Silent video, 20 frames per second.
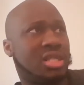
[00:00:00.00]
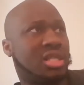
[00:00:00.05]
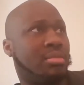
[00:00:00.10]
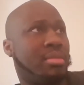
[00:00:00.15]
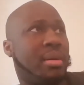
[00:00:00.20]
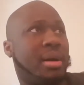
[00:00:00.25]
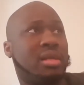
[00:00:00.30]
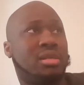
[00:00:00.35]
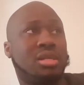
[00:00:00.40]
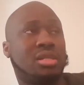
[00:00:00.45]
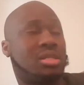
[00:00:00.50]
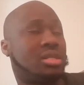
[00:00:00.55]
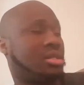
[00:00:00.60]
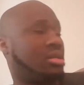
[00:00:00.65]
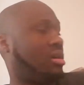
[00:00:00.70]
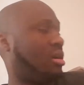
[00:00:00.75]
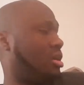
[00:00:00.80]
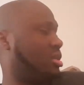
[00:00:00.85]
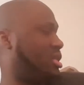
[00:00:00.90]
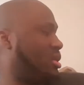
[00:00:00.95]
Somehow I just
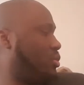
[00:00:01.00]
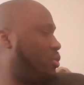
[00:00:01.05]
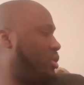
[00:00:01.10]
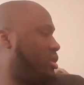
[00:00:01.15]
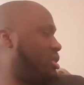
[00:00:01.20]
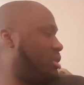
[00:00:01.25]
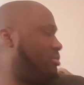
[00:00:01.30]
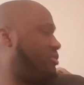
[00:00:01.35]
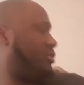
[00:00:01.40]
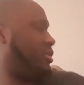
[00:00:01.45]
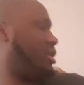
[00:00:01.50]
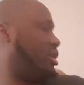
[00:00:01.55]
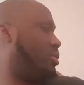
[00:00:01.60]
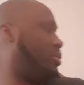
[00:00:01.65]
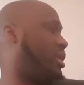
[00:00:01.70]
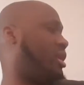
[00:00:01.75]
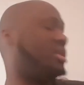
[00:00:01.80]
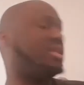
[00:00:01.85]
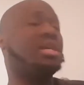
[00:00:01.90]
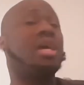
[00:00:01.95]
call some words in funny
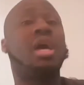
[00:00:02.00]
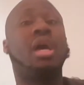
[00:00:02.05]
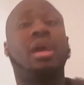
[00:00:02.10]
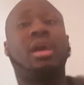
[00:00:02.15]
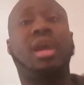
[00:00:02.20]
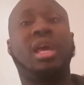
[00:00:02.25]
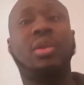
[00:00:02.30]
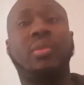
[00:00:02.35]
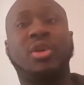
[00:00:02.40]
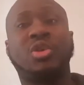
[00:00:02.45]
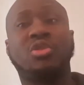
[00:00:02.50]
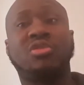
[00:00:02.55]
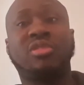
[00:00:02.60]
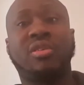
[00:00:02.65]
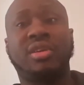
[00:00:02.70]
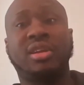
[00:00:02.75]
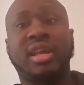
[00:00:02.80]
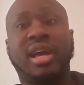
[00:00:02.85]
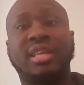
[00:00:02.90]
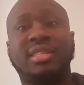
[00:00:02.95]
ways. Anyway, she was
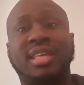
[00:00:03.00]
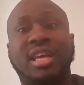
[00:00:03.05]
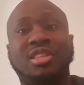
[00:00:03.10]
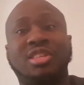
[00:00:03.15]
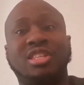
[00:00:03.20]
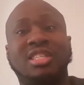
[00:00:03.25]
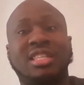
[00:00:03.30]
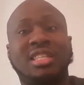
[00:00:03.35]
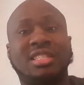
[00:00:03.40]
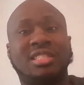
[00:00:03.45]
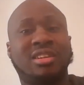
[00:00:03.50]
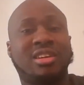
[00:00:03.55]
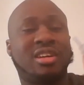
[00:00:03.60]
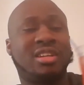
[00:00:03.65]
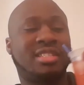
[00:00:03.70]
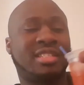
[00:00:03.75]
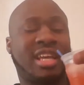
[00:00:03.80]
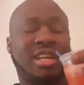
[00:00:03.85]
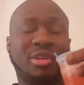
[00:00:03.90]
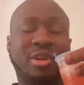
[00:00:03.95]
very nice that the
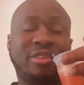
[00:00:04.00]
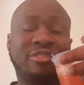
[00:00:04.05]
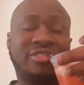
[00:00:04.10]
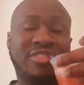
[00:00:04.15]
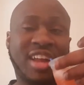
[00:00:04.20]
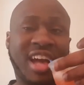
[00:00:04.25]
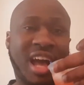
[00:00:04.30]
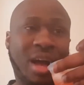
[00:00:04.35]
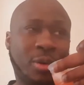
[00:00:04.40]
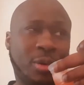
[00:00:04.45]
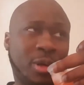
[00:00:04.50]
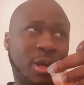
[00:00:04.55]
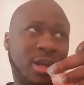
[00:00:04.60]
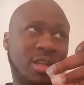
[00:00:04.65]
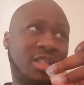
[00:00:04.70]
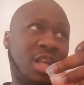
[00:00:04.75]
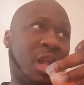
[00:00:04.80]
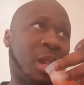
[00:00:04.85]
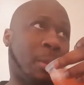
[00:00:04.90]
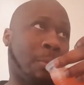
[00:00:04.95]
sister sent her flowers.